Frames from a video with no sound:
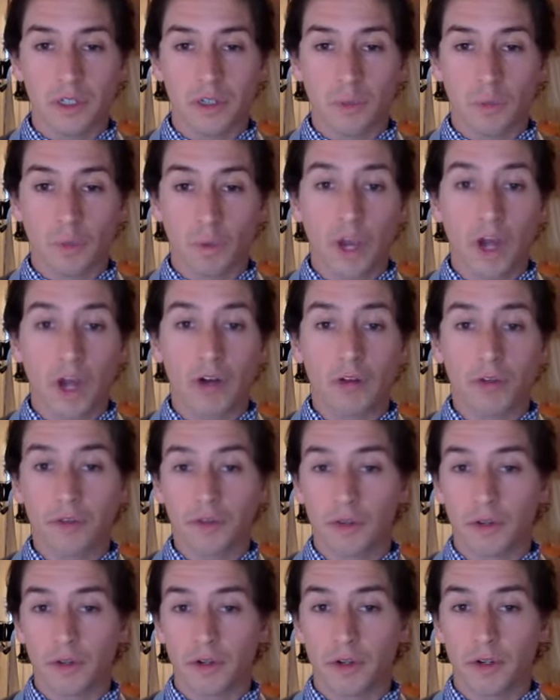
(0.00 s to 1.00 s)
well
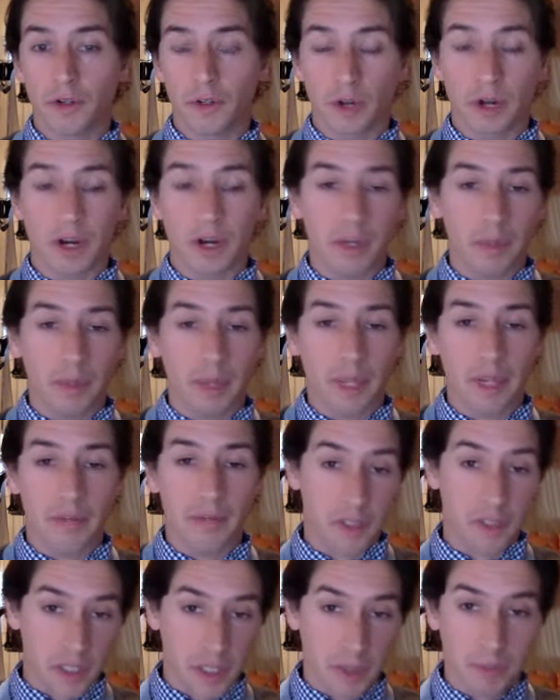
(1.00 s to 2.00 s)
for chronic pain
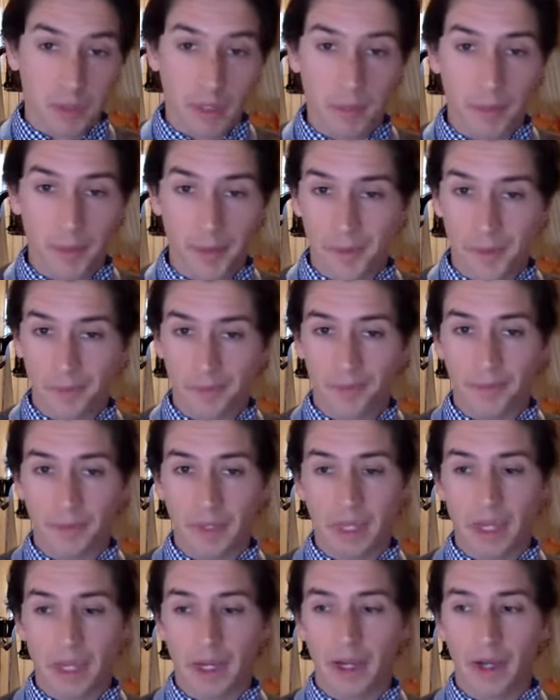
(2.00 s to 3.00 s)
for some people.
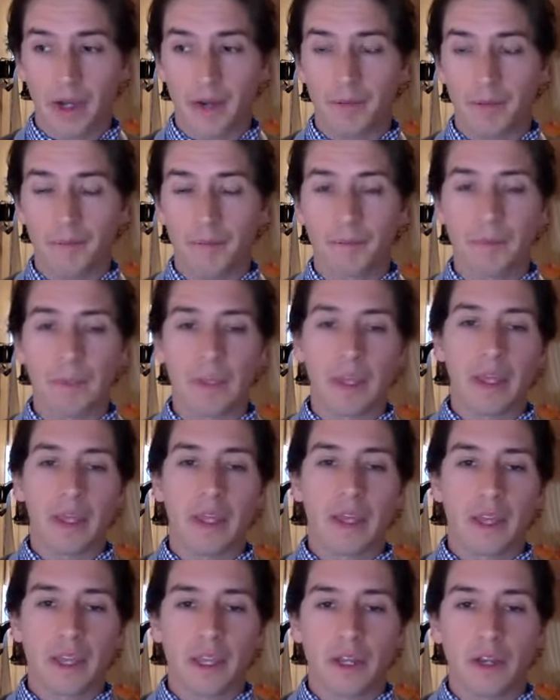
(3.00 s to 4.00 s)
Um,
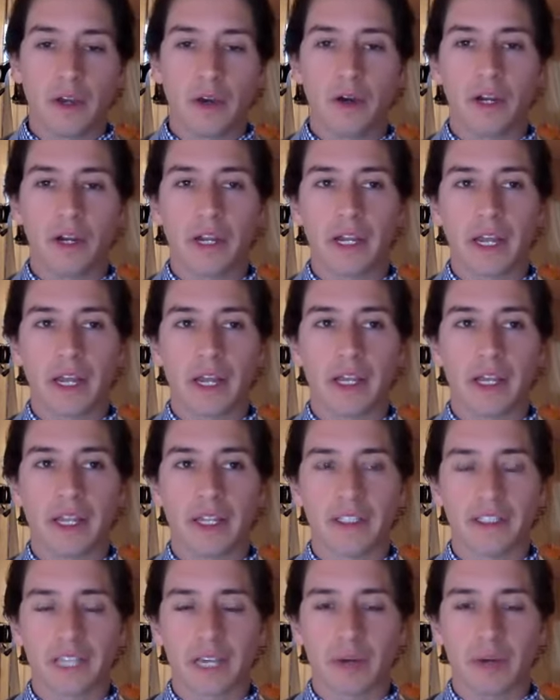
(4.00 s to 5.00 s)
you know, and I, I
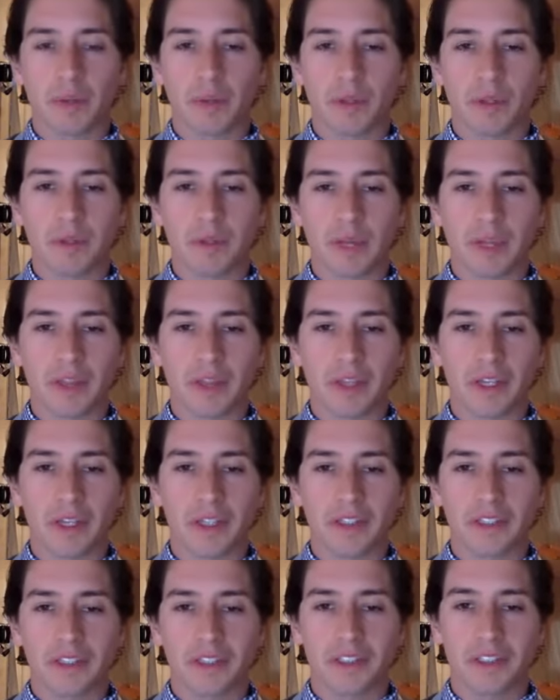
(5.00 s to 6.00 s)
guess that would be the main thing
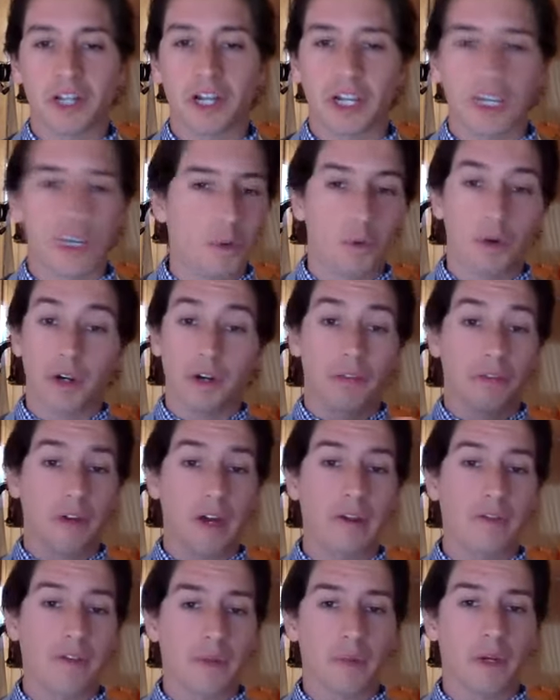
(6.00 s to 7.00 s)
is it's not going to work for
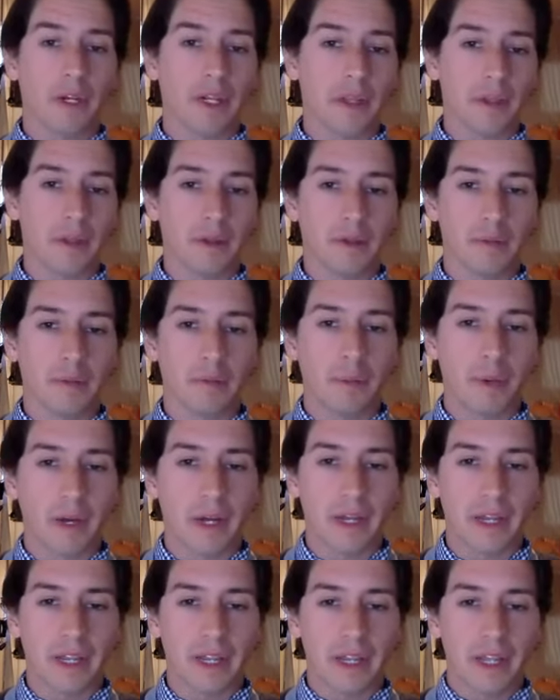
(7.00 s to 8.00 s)
everybody,
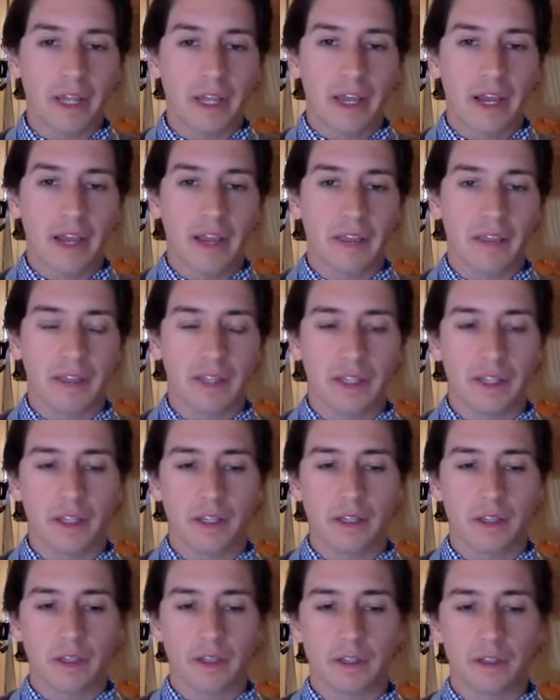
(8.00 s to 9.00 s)
but I think
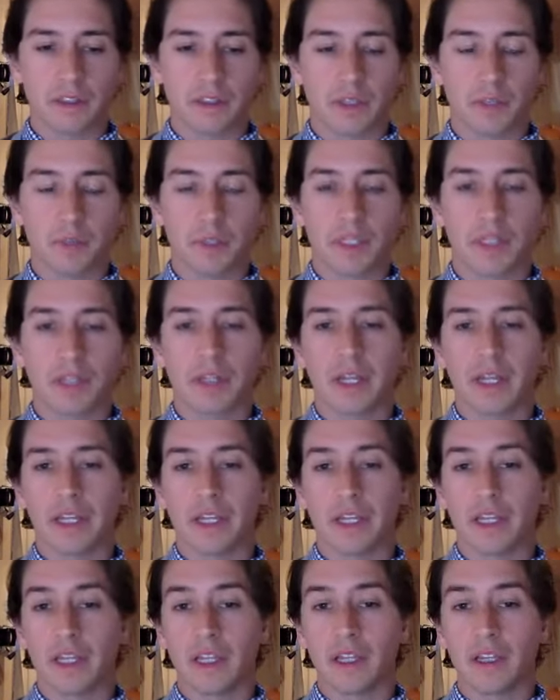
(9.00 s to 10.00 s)
something like
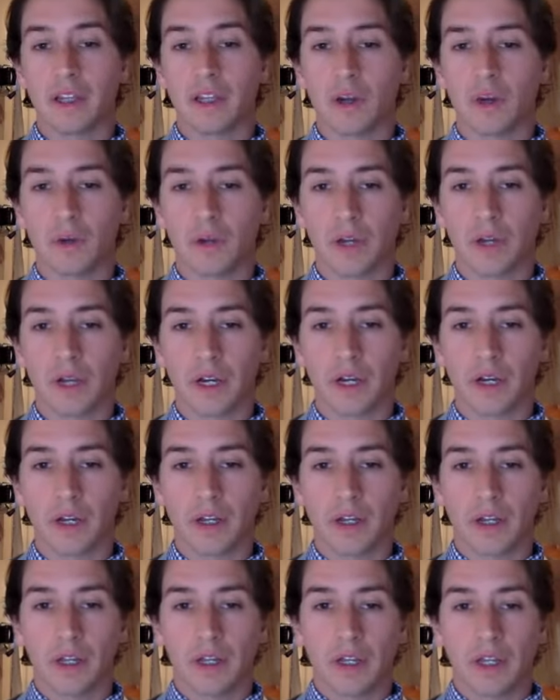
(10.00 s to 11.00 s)
yin yoga,
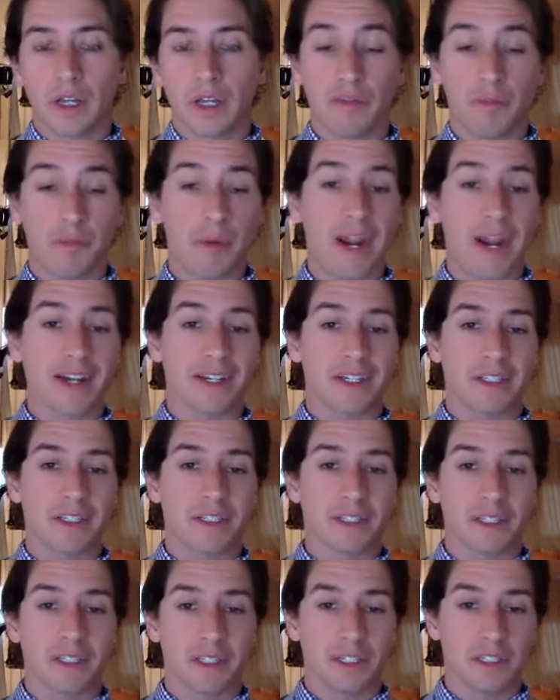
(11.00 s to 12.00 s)
if
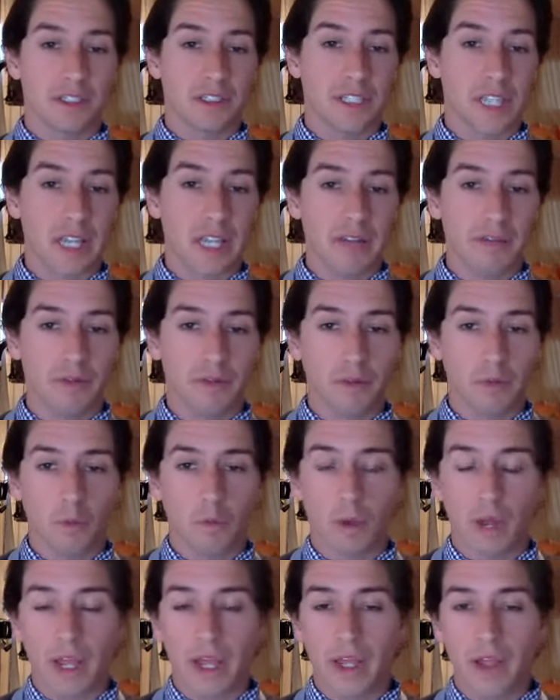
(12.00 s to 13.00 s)
practiced in a safe
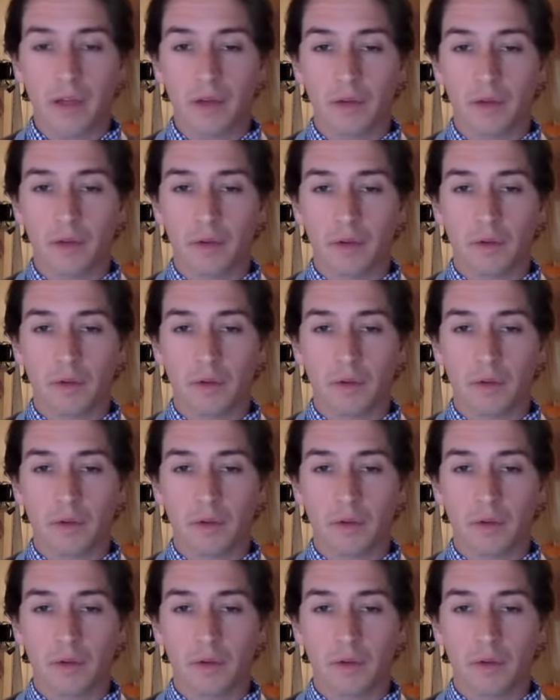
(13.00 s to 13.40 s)
way